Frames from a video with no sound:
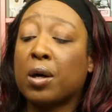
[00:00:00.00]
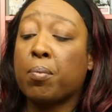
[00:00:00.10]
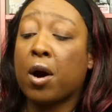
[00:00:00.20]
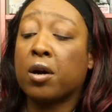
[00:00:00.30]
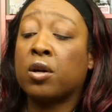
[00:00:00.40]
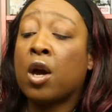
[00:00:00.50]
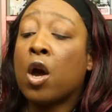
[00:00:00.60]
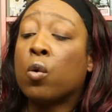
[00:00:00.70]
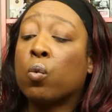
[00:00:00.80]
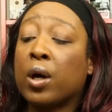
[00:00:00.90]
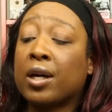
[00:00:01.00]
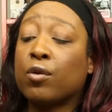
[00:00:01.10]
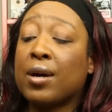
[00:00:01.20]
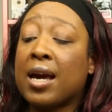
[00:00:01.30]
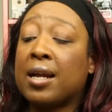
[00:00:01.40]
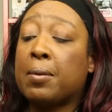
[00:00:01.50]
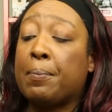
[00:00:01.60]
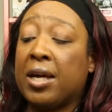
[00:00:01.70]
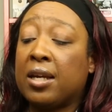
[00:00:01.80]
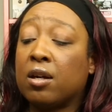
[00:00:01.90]
Rick Martin. Rick
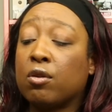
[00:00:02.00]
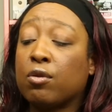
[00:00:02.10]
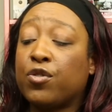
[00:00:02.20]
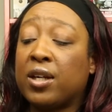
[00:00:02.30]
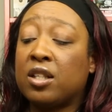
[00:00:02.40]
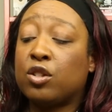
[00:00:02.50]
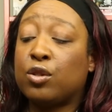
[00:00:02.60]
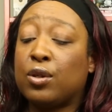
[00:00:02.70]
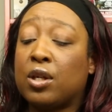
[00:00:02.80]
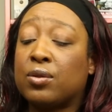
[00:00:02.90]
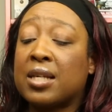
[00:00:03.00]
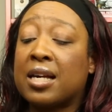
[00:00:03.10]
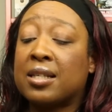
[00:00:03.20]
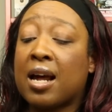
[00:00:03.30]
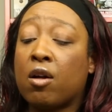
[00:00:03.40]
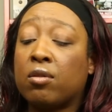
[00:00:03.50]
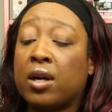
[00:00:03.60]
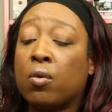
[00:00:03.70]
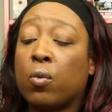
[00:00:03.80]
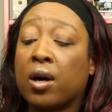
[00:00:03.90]
created Media Graffiti Studios as an
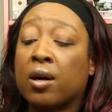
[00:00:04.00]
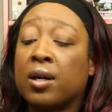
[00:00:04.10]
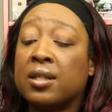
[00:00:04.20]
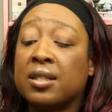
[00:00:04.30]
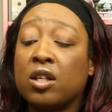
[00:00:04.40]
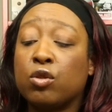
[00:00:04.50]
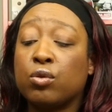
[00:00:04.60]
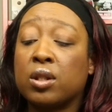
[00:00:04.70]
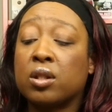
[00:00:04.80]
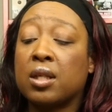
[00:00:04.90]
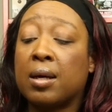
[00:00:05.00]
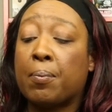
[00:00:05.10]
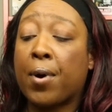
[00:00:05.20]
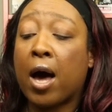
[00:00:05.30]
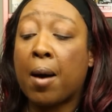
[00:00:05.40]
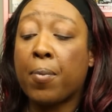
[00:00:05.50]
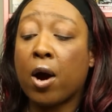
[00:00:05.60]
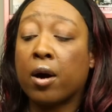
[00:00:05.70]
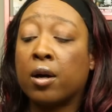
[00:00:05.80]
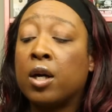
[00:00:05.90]
outlet where his interests in pop
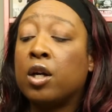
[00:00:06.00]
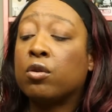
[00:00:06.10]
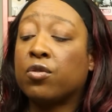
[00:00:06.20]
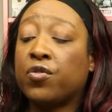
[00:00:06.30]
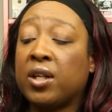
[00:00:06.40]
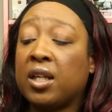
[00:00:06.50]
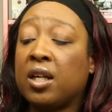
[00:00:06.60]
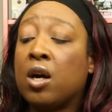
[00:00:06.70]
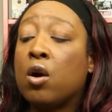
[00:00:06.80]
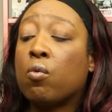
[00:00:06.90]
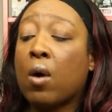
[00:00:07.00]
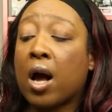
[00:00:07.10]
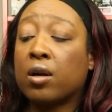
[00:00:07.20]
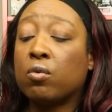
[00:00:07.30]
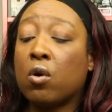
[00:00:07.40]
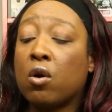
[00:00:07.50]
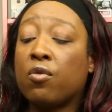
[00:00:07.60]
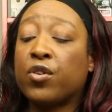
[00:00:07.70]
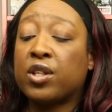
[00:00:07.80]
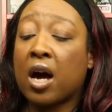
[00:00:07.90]
art, graffiti, rock and
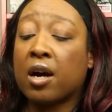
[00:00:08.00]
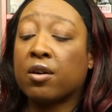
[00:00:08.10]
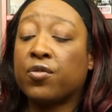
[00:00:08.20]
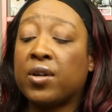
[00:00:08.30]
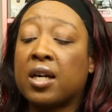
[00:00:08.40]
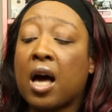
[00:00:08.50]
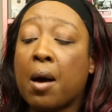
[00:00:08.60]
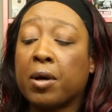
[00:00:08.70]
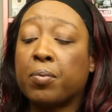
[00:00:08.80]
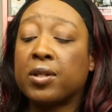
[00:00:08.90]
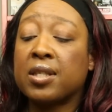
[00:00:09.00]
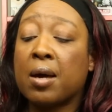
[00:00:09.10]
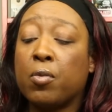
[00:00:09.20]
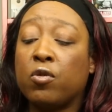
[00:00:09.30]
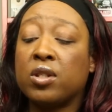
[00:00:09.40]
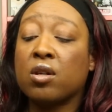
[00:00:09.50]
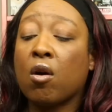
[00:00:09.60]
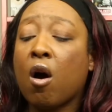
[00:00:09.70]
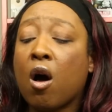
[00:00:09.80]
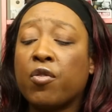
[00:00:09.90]
roll, photography, comic books, and movies
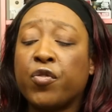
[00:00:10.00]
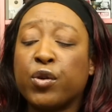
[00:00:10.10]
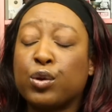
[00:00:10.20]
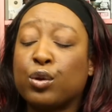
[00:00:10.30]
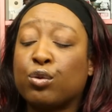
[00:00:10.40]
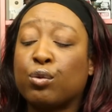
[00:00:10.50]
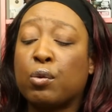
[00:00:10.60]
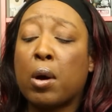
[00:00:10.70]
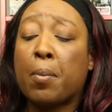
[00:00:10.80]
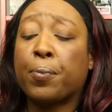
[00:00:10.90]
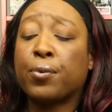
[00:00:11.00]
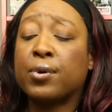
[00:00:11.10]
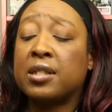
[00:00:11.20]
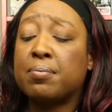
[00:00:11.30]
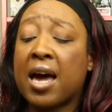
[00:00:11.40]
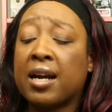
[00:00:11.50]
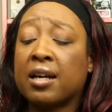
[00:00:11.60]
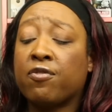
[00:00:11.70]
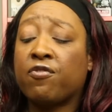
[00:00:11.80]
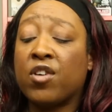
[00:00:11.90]
are all filtered through a
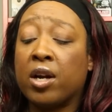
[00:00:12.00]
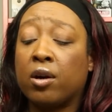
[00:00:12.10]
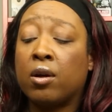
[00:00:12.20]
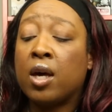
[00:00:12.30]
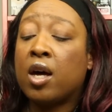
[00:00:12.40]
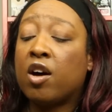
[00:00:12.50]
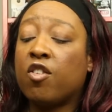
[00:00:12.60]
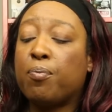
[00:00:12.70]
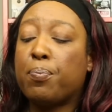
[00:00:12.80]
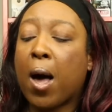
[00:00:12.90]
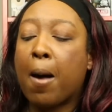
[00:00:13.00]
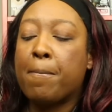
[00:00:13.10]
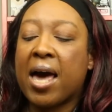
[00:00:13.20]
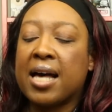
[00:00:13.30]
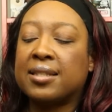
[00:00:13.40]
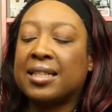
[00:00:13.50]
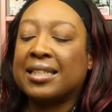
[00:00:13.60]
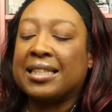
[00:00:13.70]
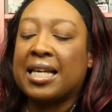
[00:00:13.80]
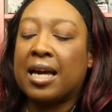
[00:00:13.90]
prismatic funnel of
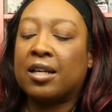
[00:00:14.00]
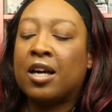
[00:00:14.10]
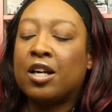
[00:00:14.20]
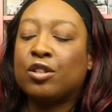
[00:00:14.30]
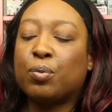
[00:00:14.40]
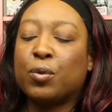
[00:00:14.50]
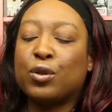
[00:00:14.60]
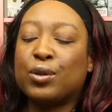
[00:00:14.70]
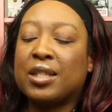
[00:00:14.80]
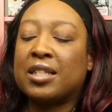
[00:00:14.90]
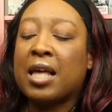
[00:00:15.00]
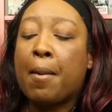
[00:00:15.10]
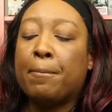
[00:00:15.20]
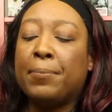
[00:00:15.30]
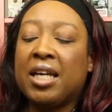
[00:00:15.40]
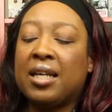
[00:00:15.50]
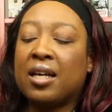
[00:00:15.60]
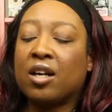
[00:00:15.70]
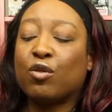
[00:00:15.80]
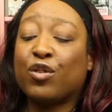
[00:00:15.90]
bombastic zen to produce his
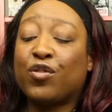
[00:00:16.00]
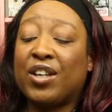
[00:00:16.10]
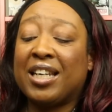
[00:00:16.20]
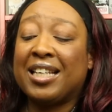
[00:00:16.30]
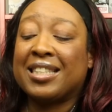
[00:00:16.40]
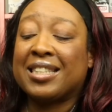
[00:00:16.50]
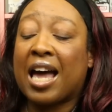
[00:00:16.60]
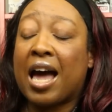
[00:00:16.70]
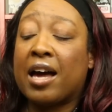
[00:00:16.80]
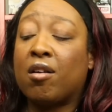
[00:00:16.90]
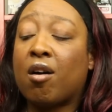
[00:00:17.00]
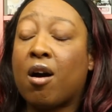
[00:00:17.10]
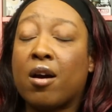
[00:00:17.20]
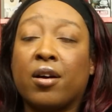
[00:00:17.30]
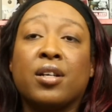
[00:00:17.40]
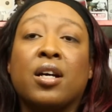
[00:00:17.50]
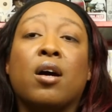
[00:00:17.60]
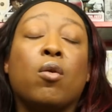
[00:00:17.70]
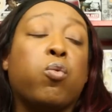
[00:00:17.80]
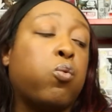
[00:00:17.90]
media graffiti style art.
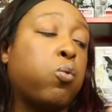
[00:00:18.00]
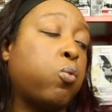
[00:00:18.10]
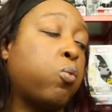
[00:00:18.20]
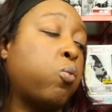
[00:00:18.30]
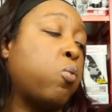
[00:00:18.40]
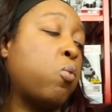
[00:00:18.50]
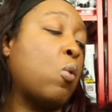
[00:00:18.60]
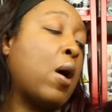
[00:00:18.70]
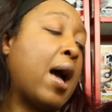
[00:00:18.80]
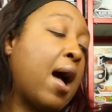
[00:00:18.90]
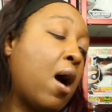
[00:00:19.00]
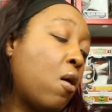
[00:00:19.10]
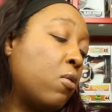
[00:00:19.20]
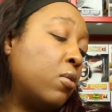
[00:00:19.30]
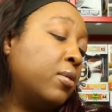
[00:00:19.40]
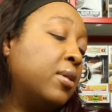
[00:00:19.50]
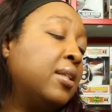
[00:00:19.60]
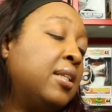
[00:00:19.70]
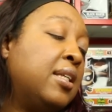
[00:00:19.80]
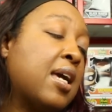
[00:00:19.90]
Wow.
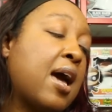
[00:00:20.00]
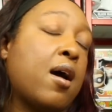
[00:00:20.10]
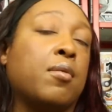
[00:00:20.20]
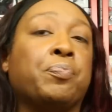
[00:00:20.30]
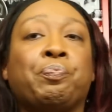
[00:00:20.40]
Yeah.